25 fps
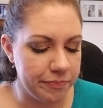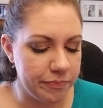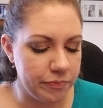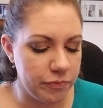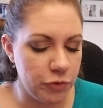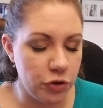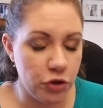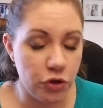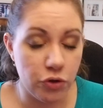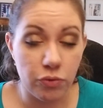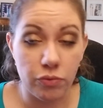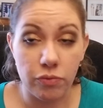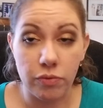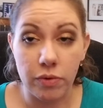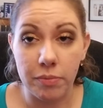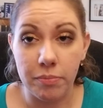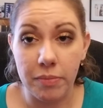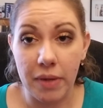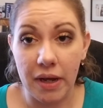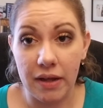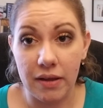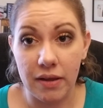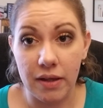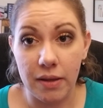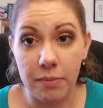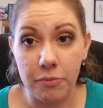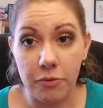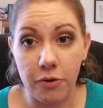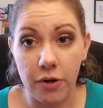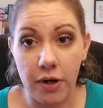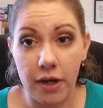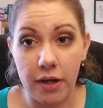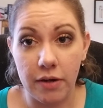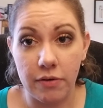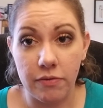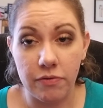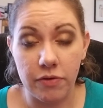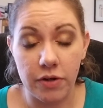2-in-1 matte lip
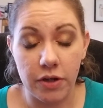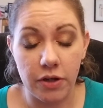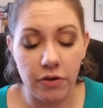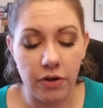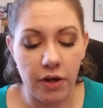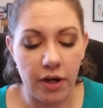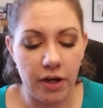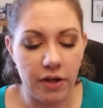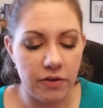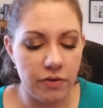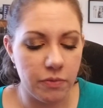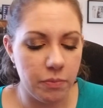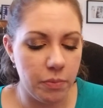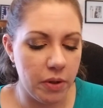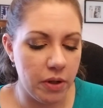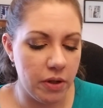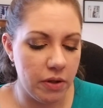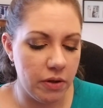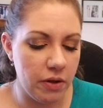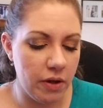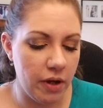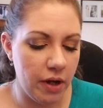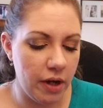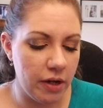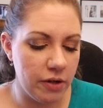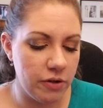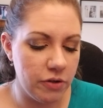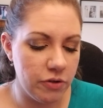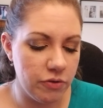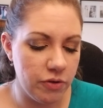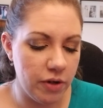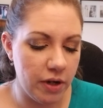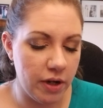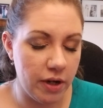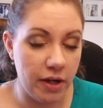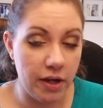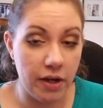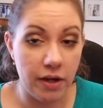crayon for you guys, but I do
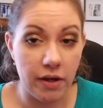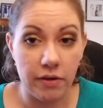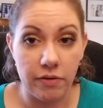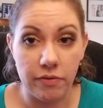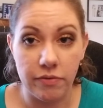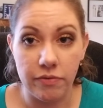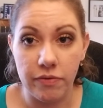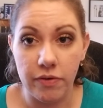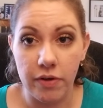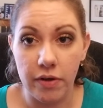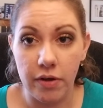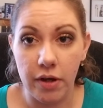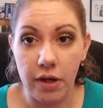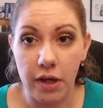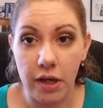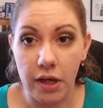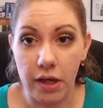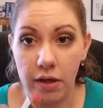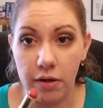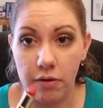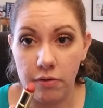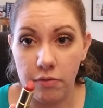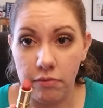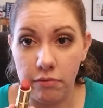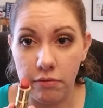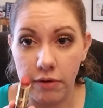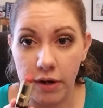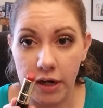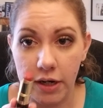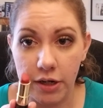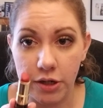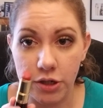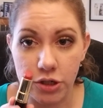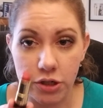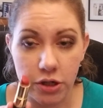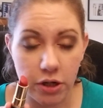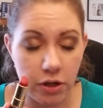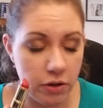not have a
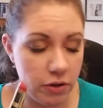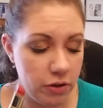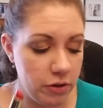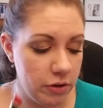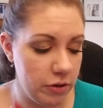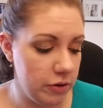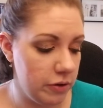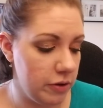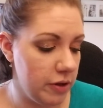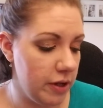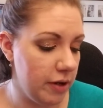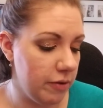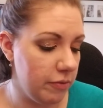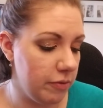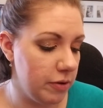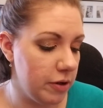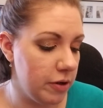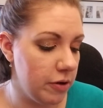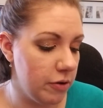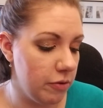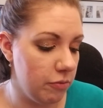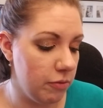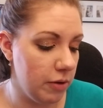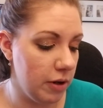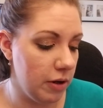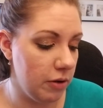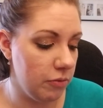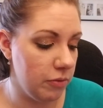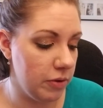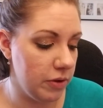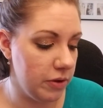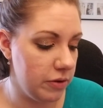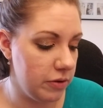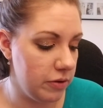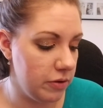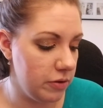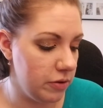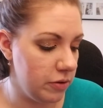reddish color that would go well
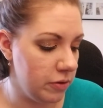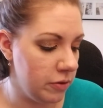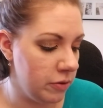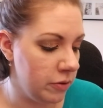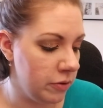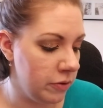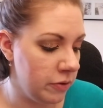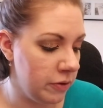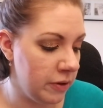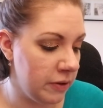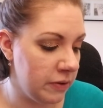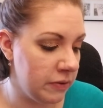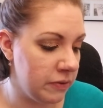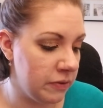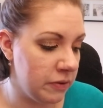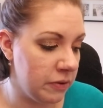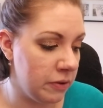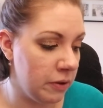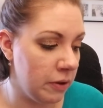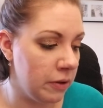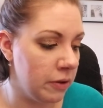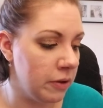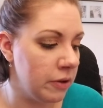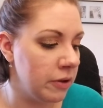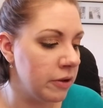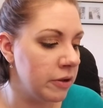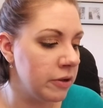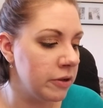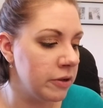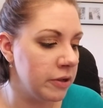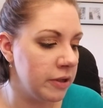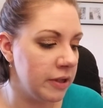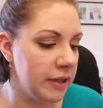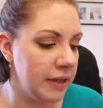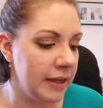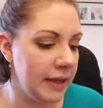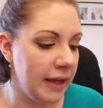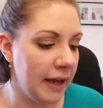with this
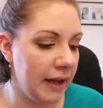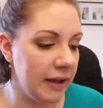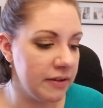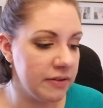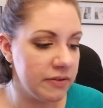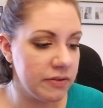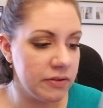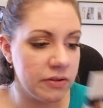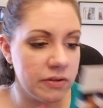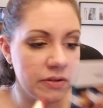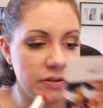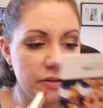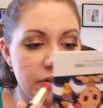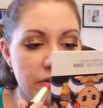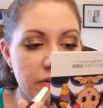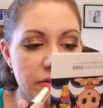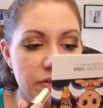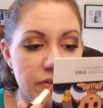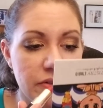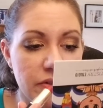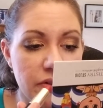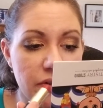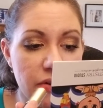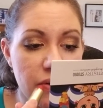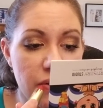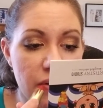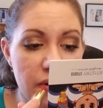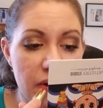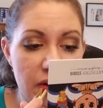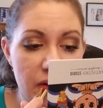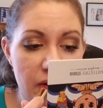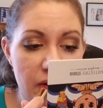yet. So